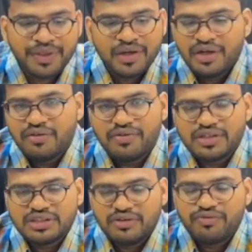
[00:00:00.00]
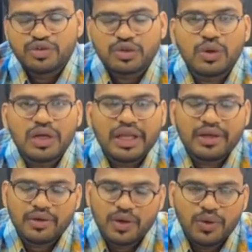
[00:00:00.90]
First, if you score
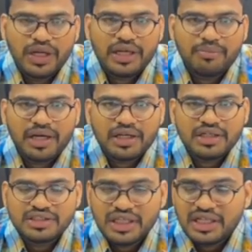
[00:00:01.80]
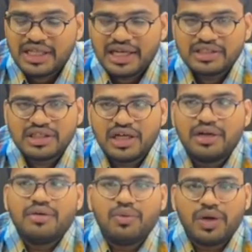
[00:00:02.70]
low NEET mark, still there is
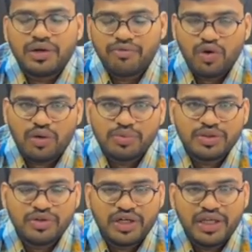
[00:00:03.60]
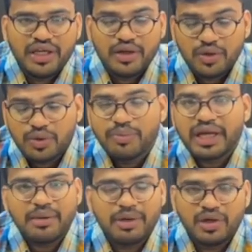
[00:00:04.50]
a wonderful opportunity to
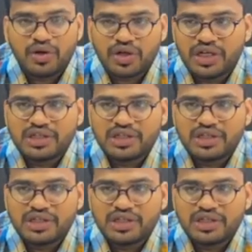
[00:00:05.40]
become a doctor.